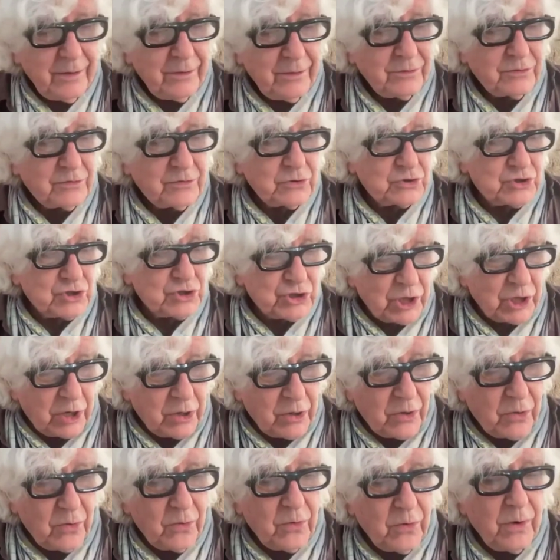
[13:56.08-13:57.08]
to
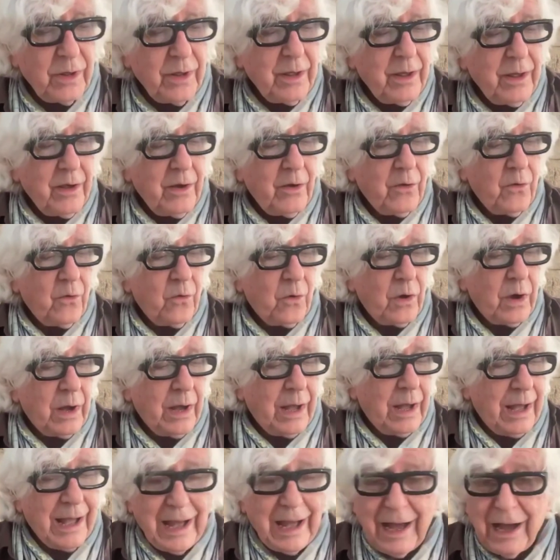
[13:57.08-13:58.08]
show
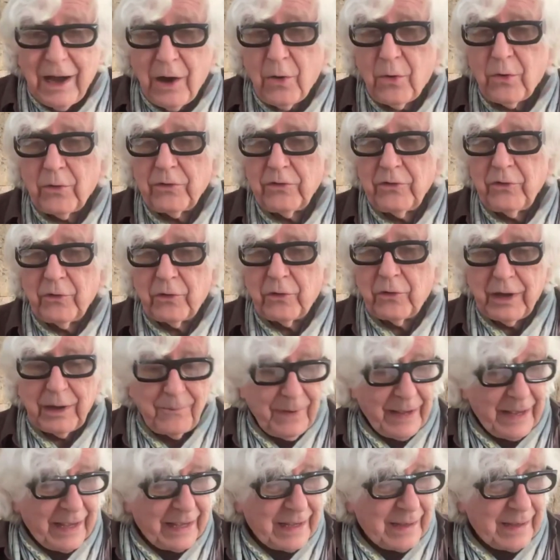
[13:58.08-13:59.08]
how you can
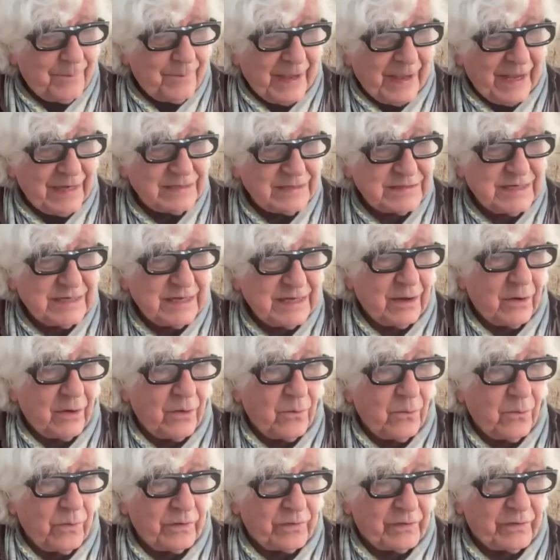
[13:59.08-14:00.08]
make a painting
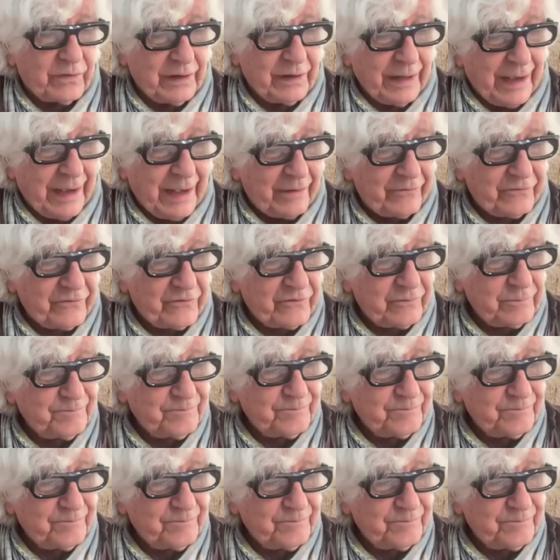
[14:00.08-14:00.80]
with glass.